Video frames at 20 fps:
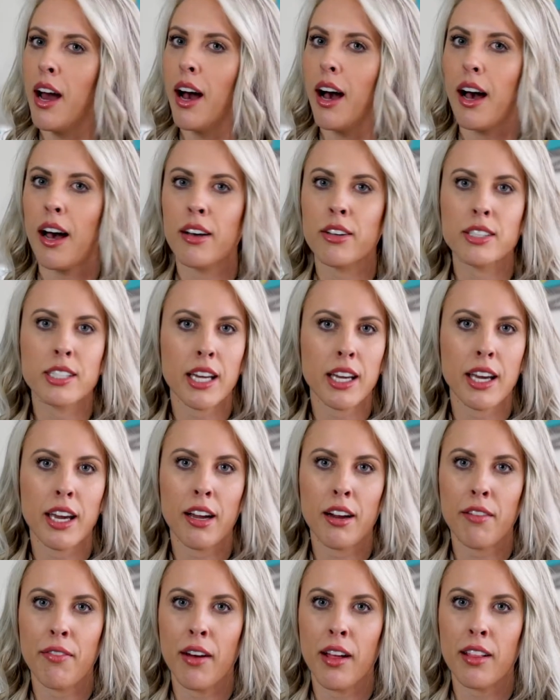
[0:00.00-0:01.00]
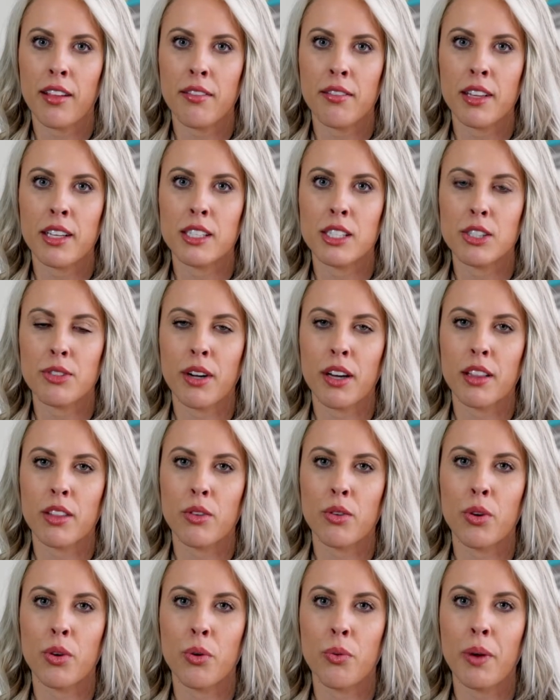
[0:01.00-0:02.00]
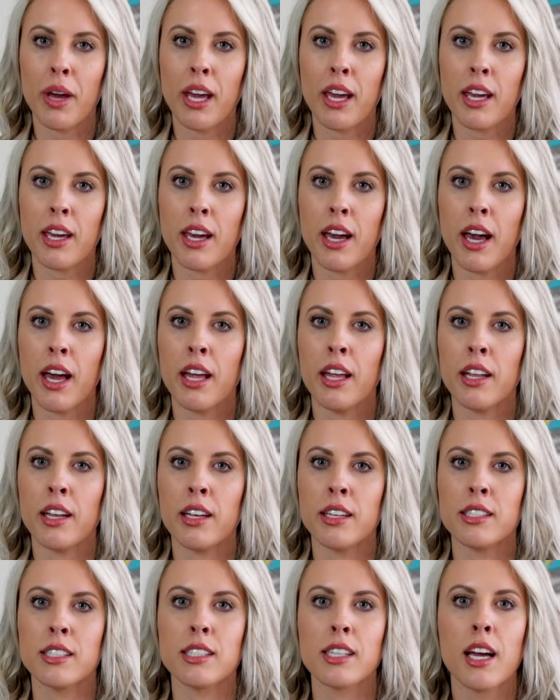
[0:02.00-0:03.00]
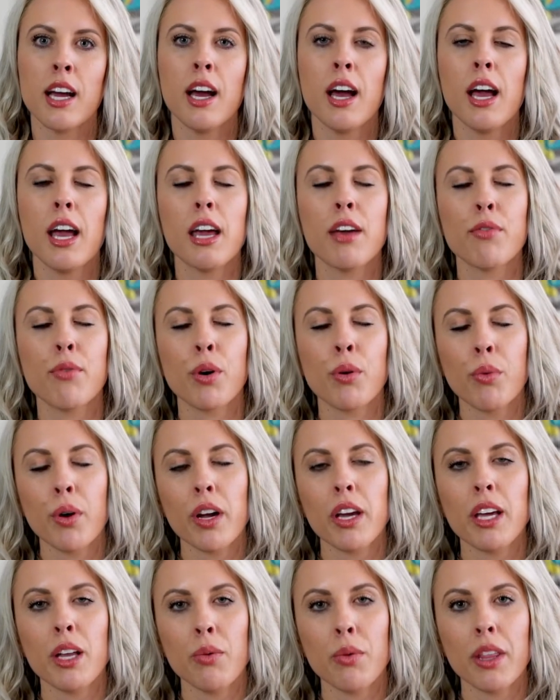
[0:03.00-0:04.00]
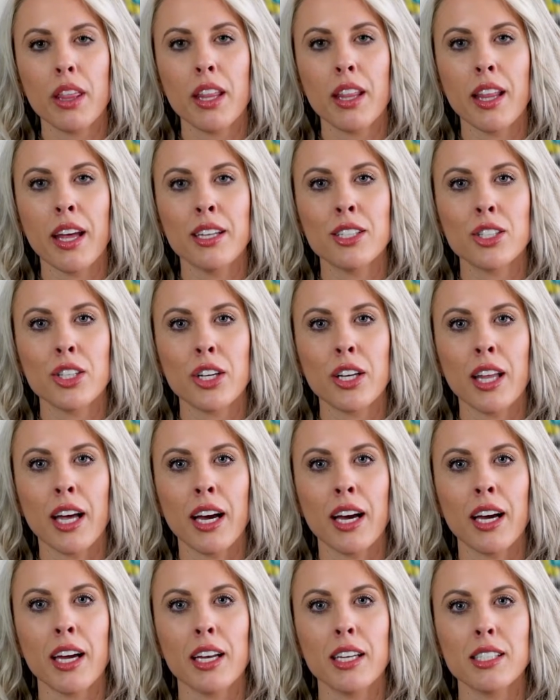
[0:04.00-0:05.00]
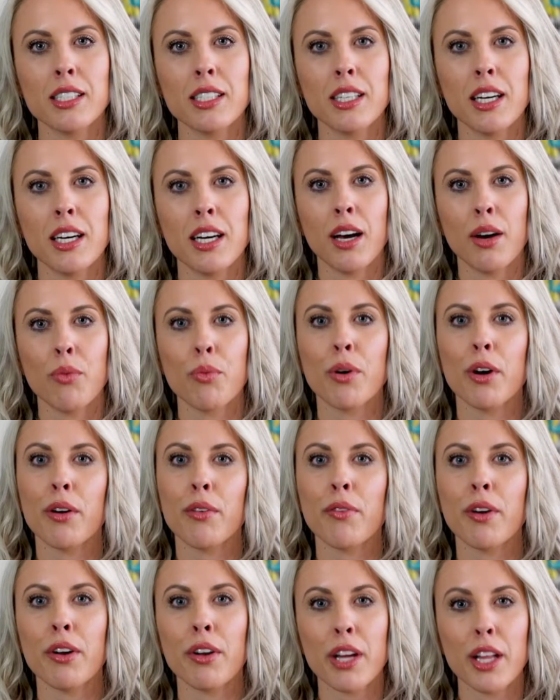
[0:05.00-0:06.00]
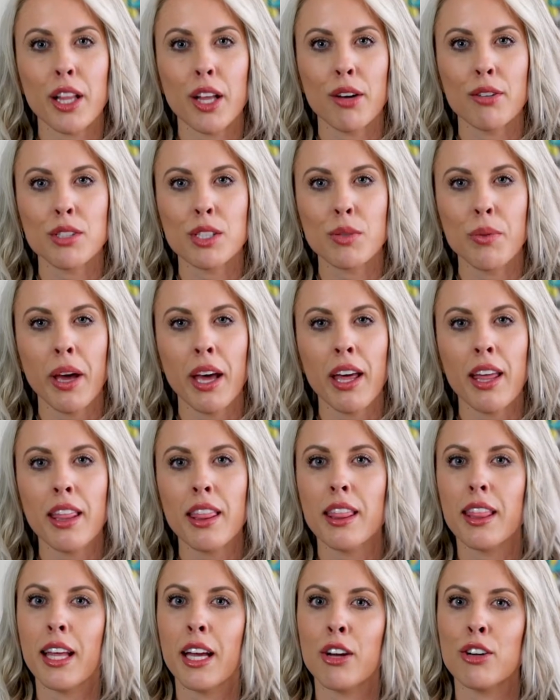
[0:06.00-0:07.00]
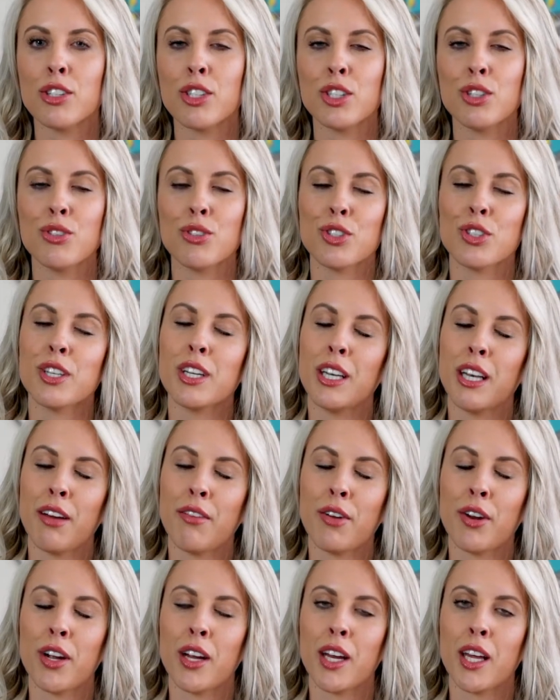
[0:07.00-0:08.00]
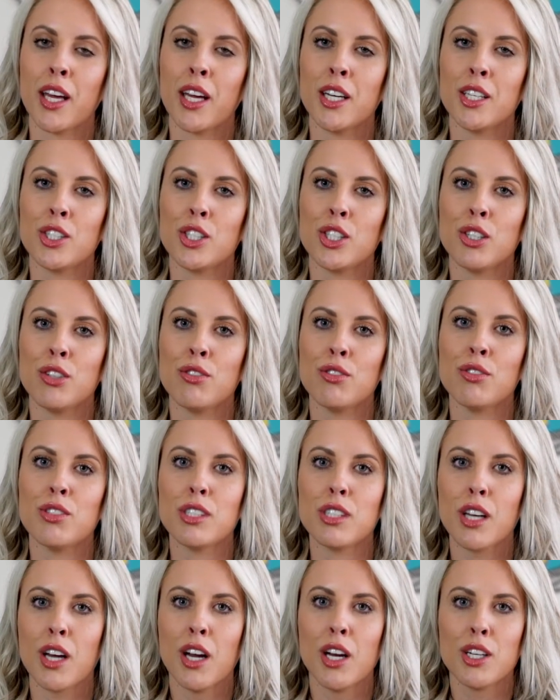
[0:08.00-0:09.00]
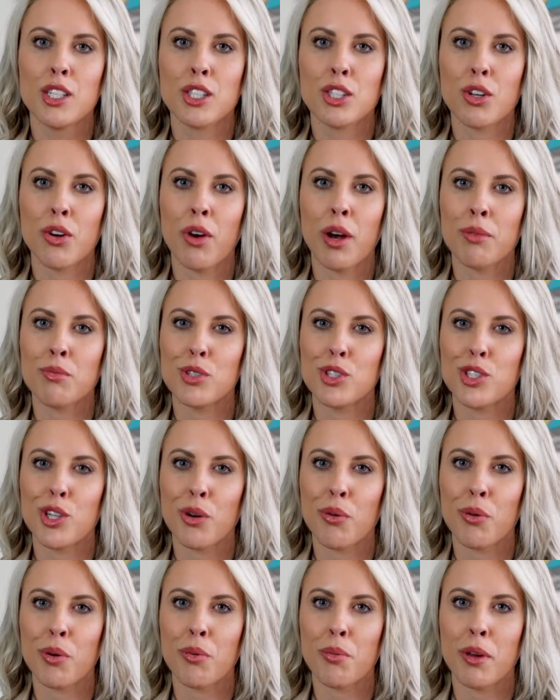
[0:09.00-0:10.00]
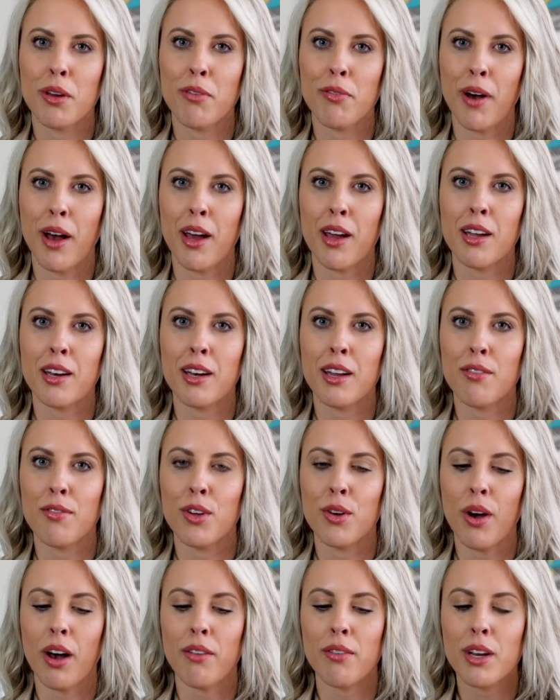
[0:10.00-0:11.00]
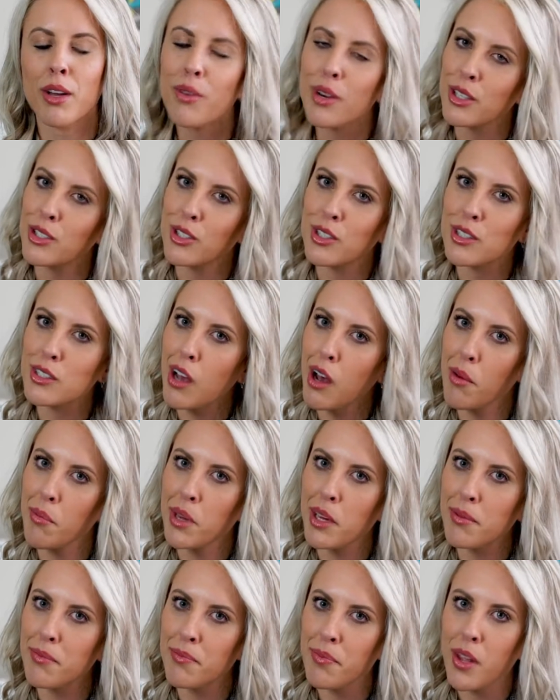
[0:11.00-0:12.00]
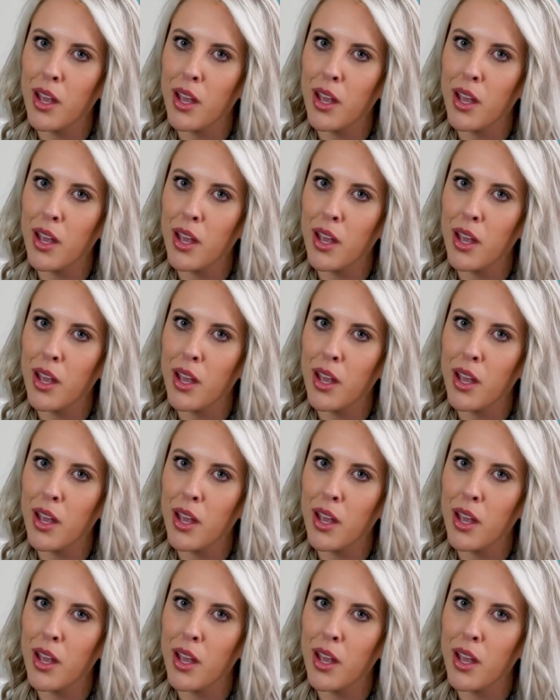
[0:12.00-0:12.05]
I'll take care of all of this throughout the whole way, and if we're working with a lender that we're very close with, there's usually never any issues, so I'm sure we'll be fine. If you have any questions, call me.